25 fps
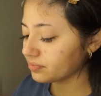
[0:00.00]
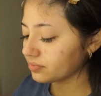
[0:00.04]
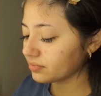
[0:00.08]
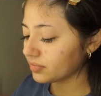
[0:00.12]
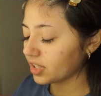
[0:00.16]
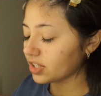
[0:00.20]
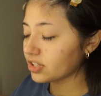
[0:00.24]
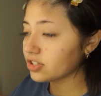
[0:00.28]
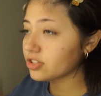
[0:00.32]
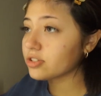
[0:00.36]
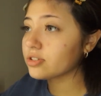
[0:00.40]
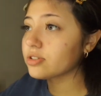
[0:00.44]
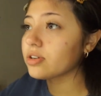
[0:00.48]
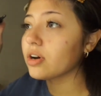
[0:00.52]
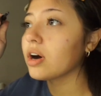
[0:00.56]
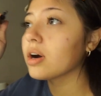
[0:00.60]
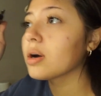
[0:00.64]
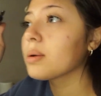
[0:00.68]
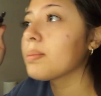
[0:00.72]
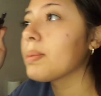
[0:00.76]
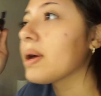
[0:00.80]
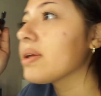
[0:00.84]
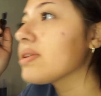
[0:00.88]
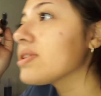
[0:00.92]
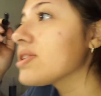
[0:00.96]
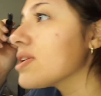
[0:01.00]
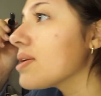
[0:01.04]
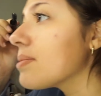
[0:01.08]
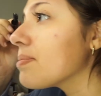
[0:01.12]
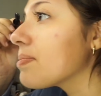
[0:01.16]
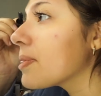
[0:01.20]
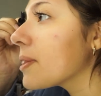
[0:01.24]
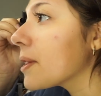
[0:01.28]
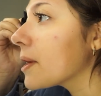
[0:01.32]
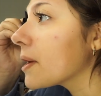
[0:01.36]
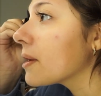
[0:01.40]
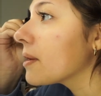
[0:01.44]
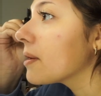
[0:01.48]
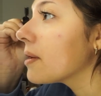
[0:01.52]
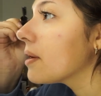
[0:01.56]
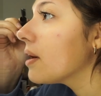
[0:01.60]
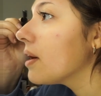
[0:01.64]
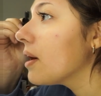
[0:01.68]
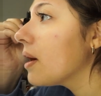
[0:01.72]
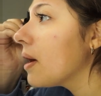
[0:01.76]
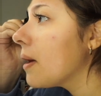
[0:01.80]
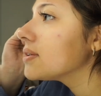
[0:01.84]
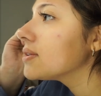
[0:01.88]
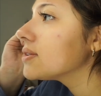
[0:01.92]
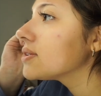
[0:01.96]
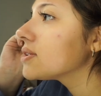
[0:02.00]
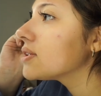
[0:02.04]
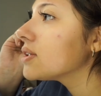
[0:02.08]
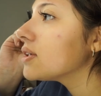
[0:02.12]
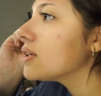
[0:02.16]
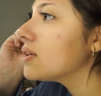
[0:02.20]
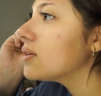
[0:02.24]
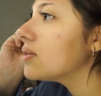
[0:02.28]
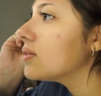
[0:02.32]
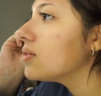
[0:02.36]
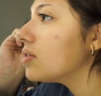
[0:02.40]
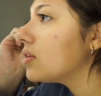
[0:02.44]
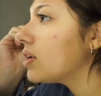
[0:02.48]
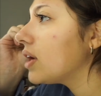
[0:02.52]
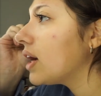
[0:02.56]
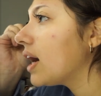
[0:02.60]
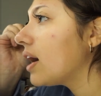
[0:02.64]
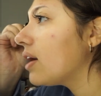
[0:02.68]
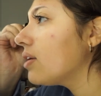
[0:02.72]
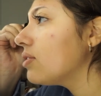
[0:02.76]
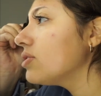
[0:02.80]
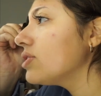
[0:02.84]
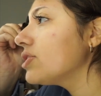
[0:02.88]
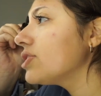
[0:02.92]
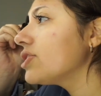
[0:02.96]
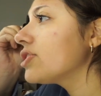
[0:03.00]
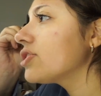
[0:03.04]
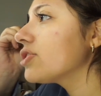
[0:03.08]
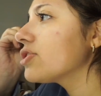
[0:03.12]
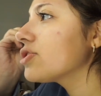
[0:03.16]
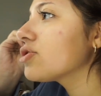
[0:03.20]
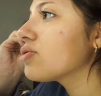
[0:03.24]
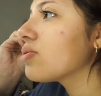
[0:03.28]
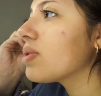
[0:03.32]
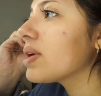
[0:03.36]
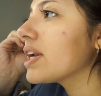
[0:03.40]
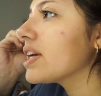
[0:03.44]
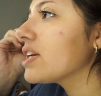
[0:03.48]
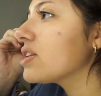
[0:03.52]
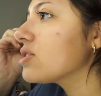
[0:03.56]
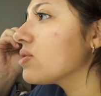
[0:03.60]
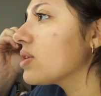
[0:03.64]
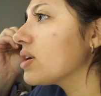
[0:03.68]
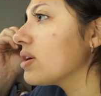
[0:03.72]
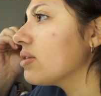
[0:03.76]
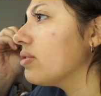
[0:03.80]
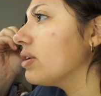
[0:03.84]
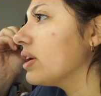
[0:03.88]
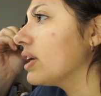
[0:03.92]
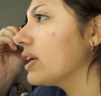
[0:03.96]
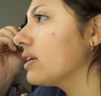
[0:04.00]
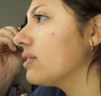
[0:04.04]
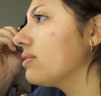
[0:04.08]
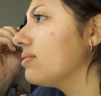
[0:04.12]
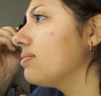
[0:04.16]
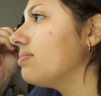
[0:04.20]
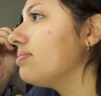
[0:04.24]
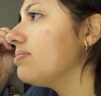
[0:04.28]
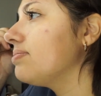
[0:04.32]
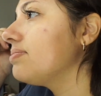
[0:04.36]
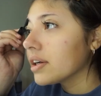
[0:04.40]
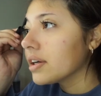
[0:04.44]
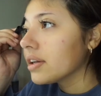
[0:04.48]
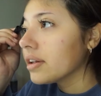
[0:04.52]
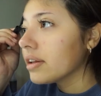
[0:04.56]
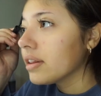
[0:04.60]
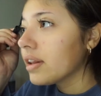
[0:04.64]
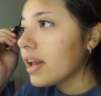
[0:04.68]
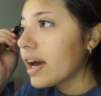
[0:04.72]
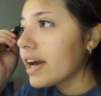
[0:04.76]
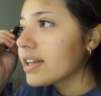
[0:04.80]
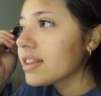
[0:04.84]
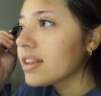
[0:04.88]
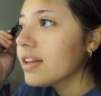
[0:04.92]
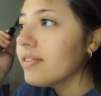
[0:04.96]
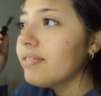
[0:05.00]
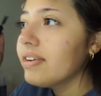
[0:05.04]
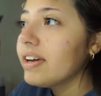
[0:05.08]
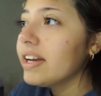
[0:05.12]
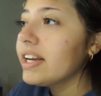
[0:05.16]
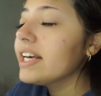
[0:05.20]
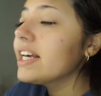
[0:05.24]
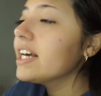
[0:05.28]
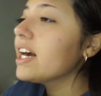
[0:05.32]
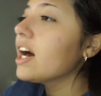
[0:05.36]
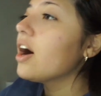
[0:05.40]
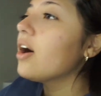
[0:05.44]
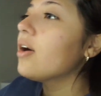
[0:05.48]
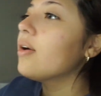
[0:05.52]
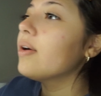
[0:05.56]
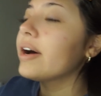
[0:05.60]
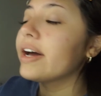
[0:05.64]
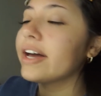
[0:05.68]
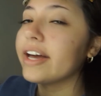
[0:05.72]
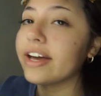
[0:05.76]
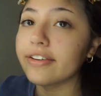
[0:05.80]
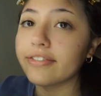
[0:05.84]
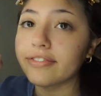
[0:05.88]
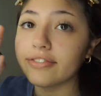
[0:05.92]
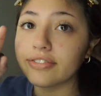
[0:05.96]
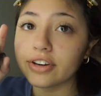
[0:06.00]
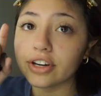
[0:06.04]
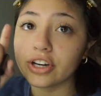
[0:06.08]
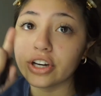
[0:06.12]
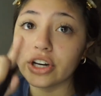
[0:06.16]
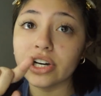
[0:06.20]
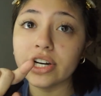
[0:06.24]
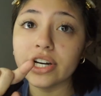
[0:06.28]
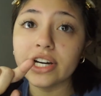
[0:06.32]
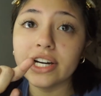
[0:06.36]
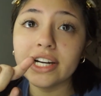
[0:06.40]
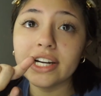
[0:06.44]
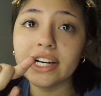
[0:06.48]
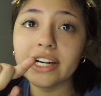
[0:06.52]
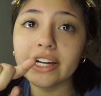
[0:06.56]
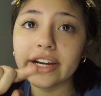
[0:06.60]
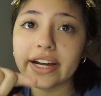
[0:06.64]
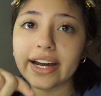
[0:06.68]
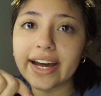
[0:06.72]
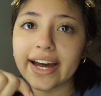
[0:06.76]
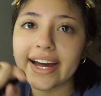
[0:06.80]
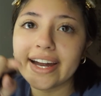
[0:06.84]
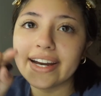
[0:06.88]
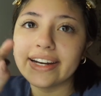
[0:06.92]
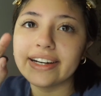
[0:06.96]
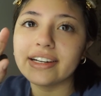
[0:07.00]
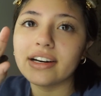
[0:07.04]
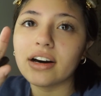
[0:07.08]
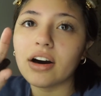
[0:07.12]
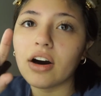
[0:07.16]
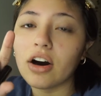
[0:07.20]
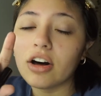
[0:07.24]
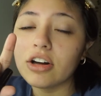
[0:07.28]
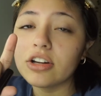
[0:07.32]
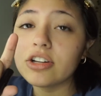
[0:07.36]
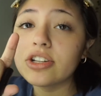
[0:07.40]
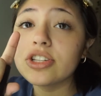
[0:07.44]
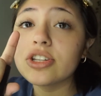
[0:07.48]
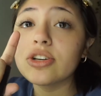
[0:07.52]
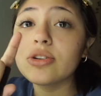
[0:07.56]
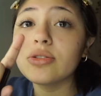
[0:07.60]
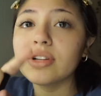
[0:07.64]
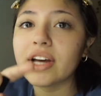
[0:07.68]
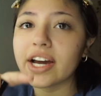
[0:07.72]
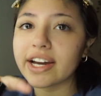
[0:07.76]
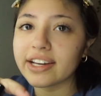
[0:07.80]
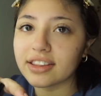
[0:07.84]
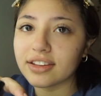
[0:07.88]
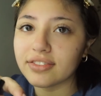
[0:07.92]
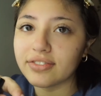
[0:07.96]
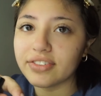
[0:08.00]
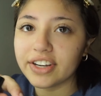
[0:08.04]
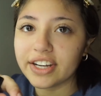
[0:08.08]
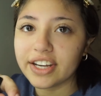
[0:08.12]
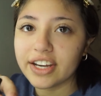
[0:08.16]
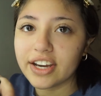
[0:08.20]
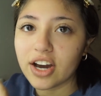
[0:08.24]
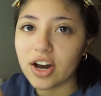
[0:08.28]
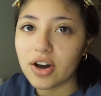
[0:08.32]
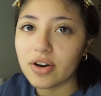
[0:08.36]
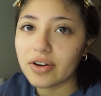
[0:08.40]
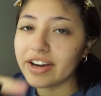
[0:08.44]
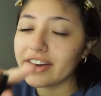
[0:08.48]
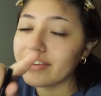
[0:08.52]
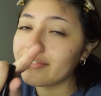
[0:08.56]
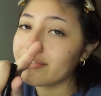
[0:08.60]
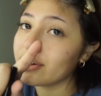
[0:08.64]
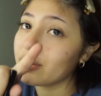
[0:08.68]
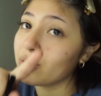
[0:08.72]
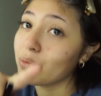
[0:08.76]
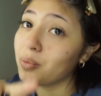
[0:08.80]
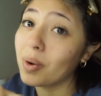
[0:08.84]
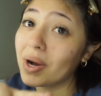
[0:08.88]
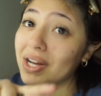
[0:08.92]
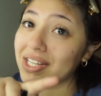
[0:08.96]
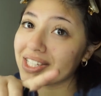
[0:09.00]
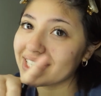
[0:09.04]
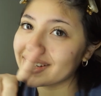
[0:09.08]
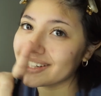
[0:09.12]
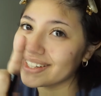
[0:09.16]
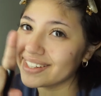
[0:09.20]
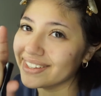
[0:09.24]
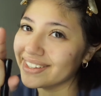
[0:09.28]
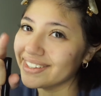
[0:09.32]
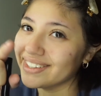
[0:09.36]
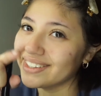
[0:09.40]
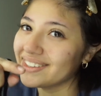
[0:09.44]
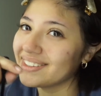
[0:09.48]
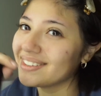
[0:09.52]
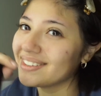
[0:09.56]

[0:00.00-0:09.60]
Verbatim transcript: Let's talk about something. So, how was your 2021? Like the video if good, and also like the video if it wasn't good.